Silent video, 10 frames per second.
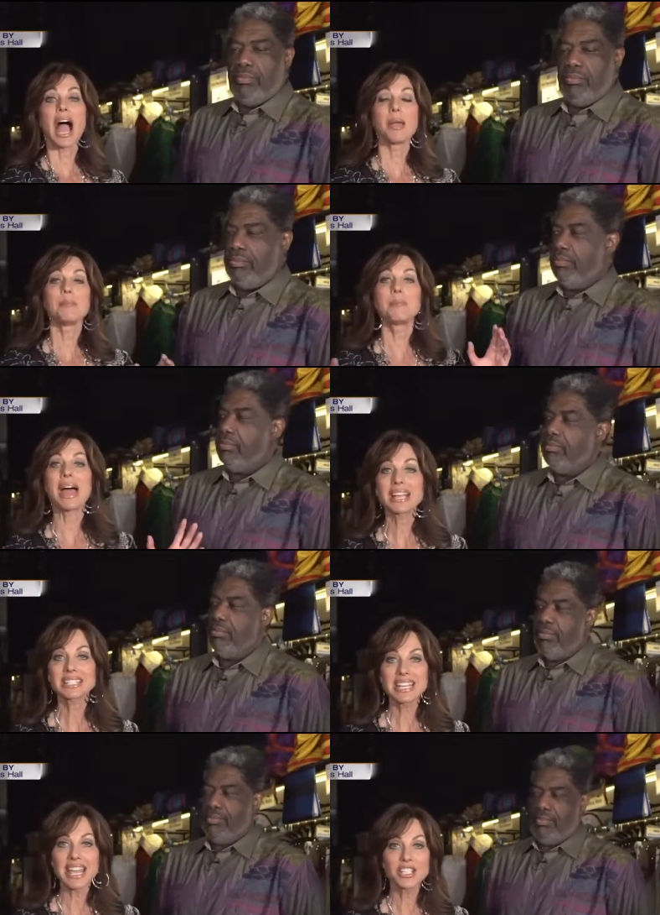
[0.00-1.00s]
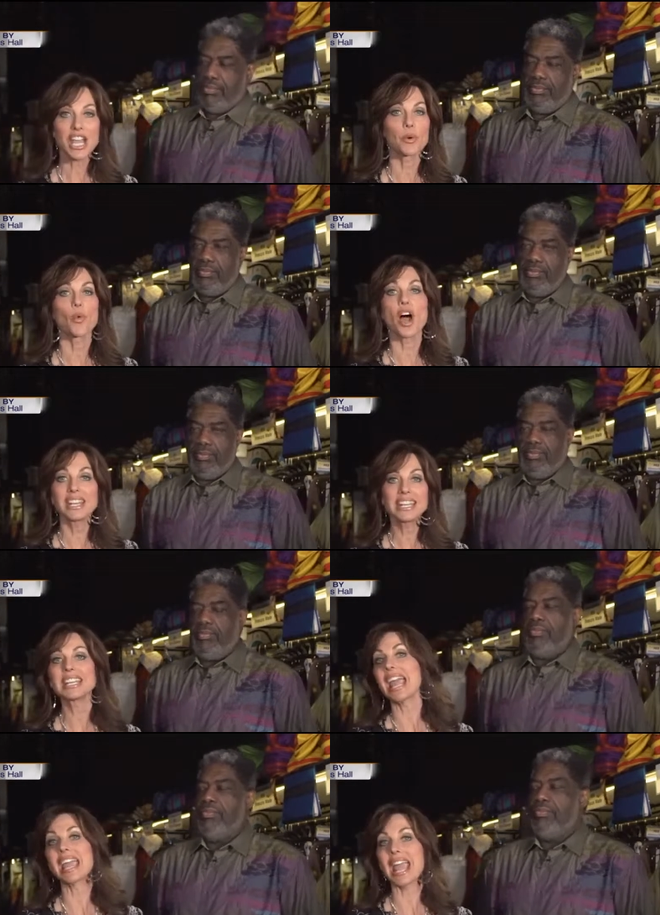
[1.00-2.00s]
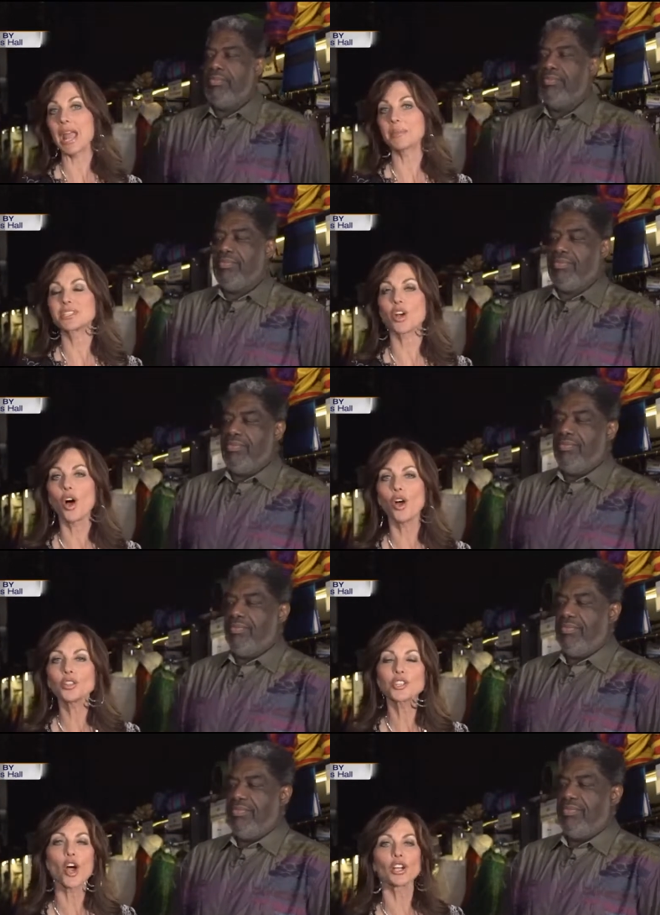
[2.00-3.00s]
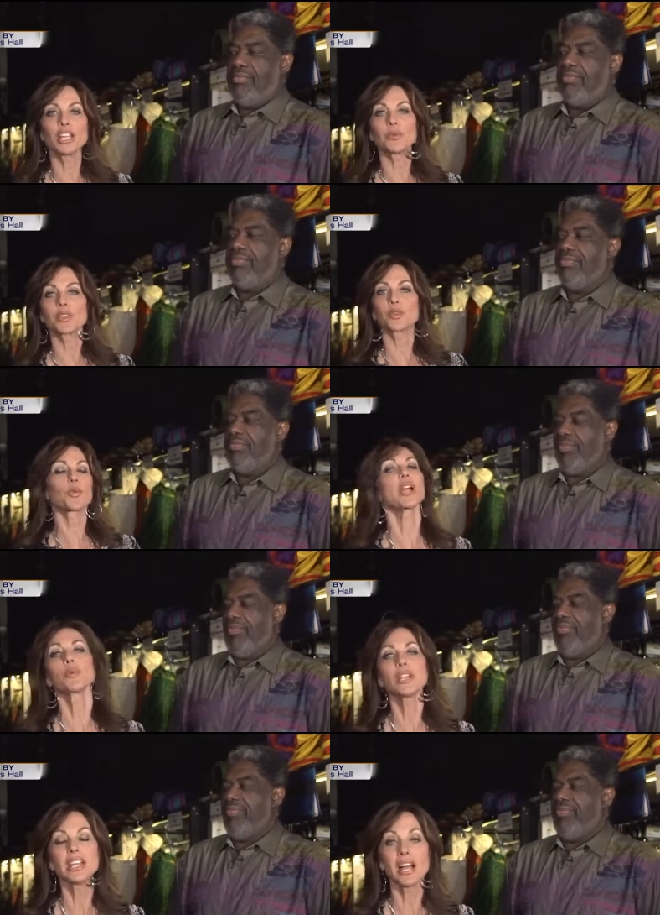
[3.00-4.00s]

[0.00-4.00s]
Speaker 1: I'm backstage at Juanita K. Hammons Hall talking with Gregory